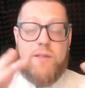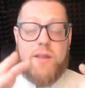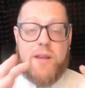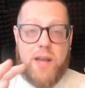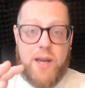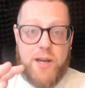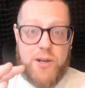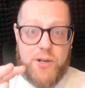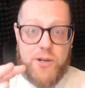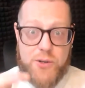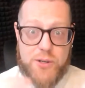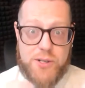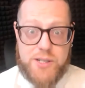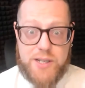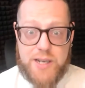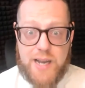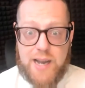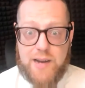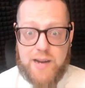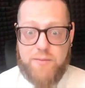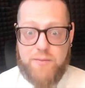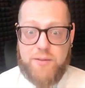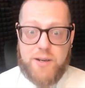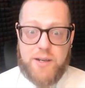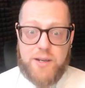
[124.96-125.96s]
countries in
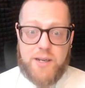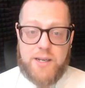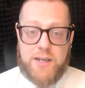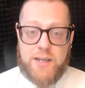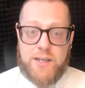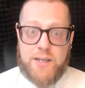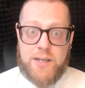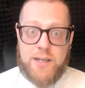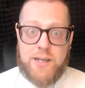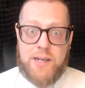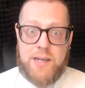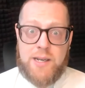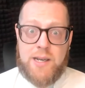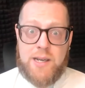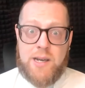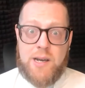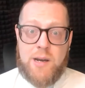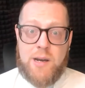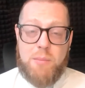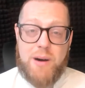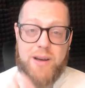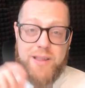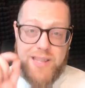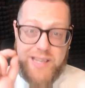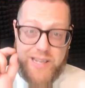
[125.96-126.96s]
Africa.
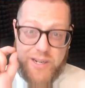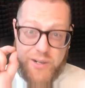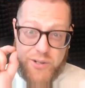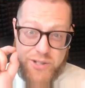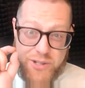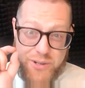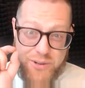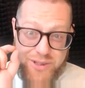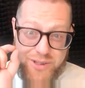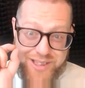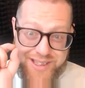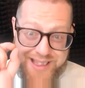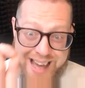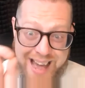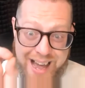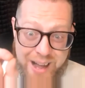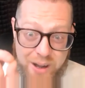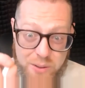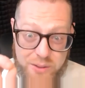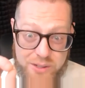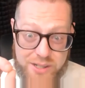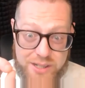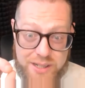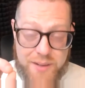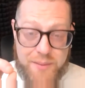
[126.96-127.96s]
By the year
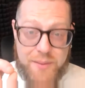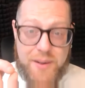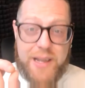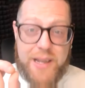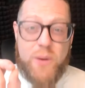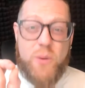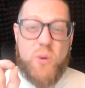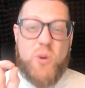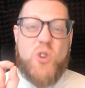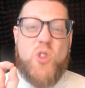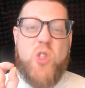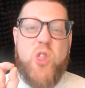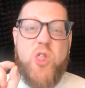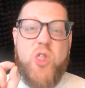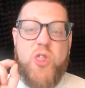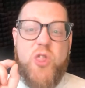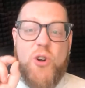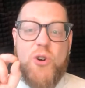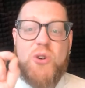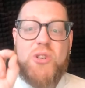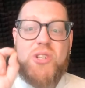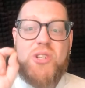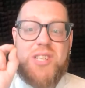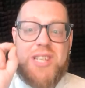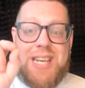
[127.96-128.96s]
2000, it was
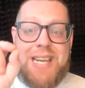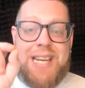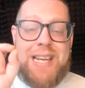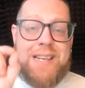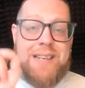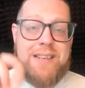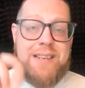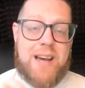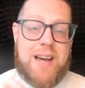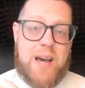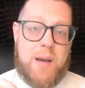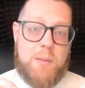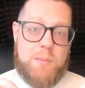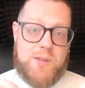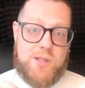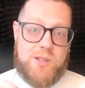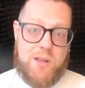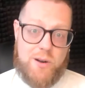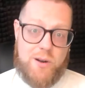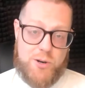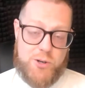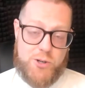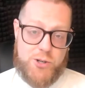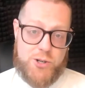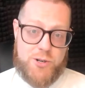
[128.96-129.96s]
13 times
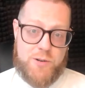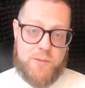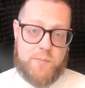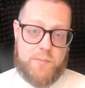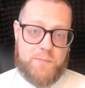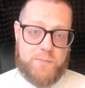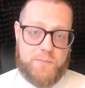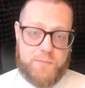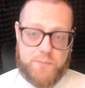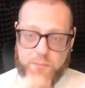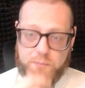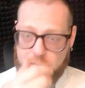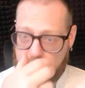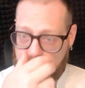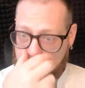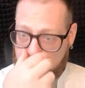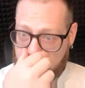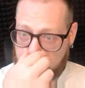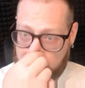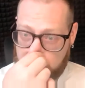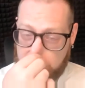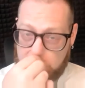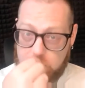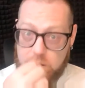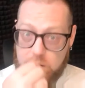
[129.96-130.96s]
larger.
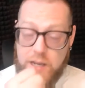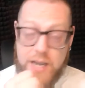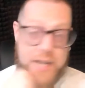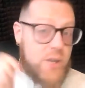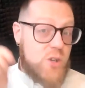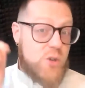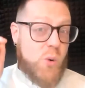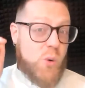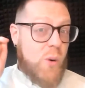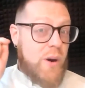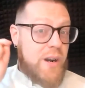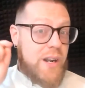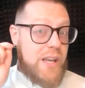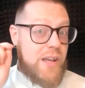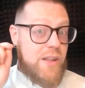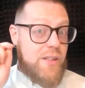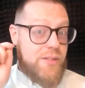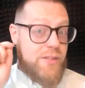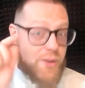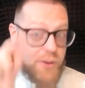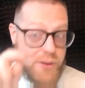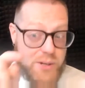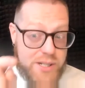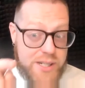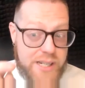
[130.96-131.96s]
In
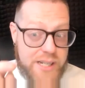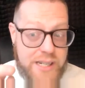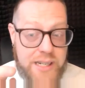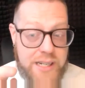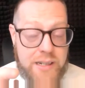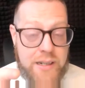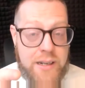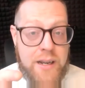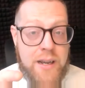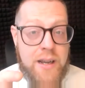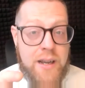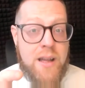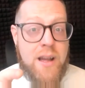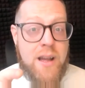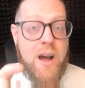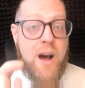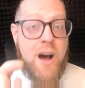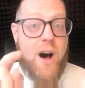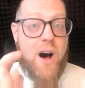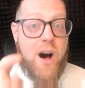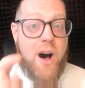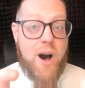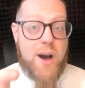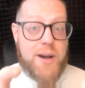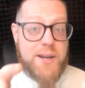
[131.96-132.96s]
2013,
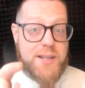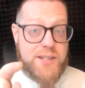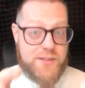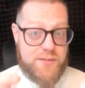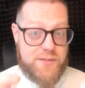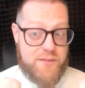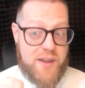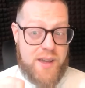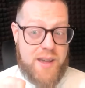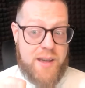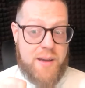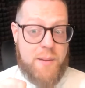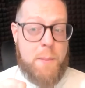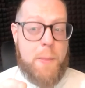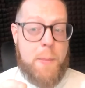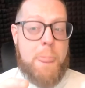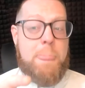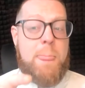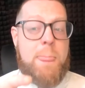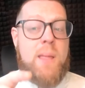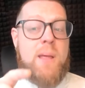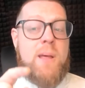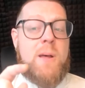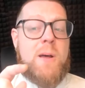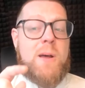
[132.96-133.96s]
Oxfam
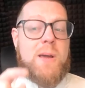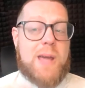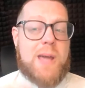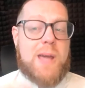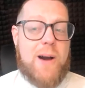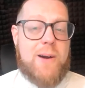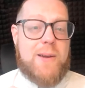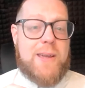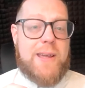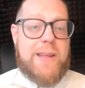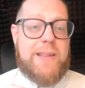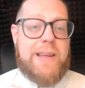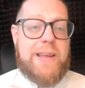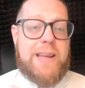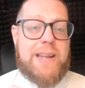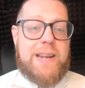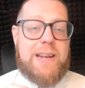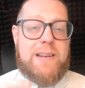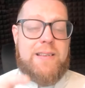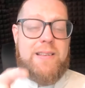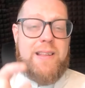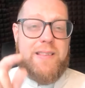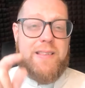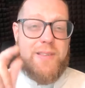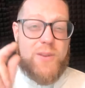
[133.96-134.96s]

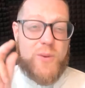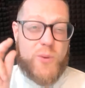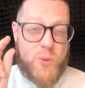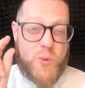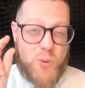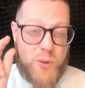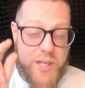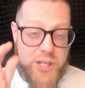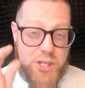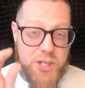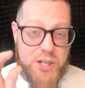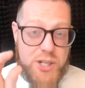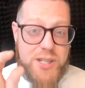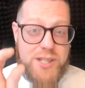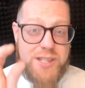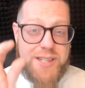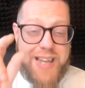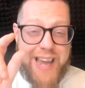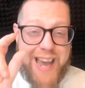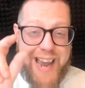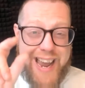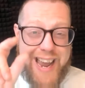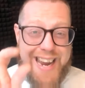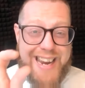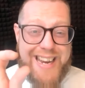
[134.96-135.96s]
calculated that the
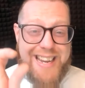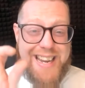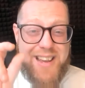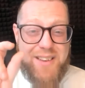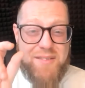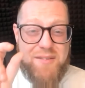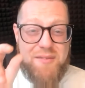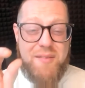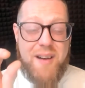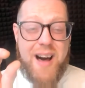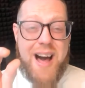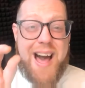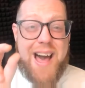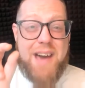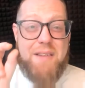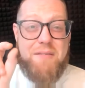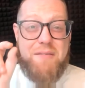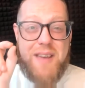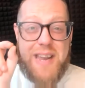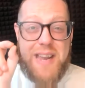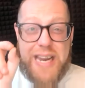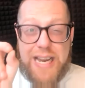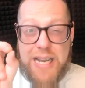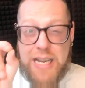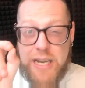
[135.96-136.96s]
richest 85
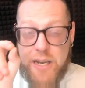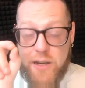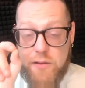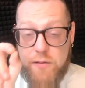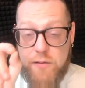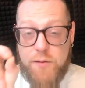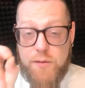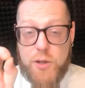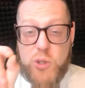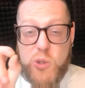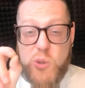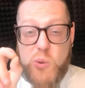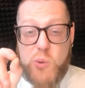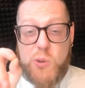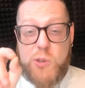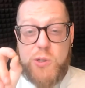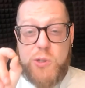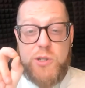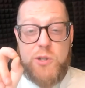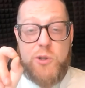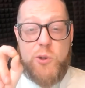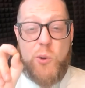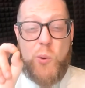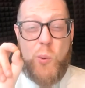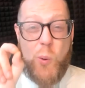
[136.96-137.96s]
individuals
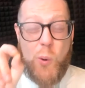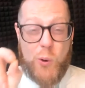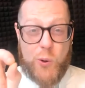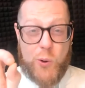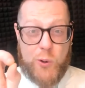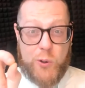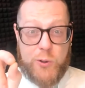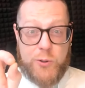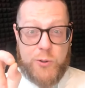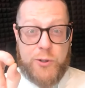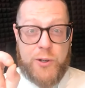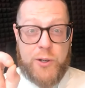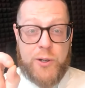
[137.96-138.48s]
in the world